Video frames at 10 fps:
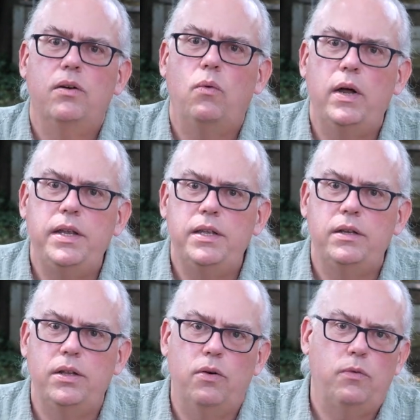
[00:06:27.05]
want
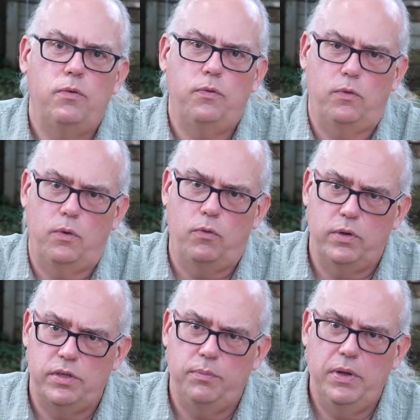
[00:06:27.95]
to, you know, f
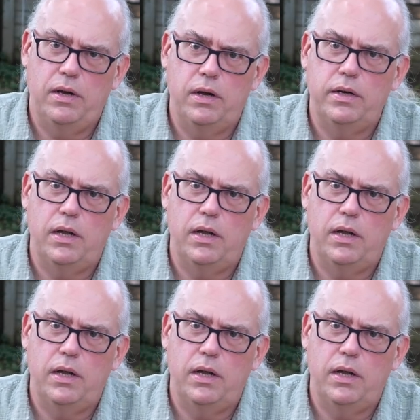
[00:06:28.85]
depend on,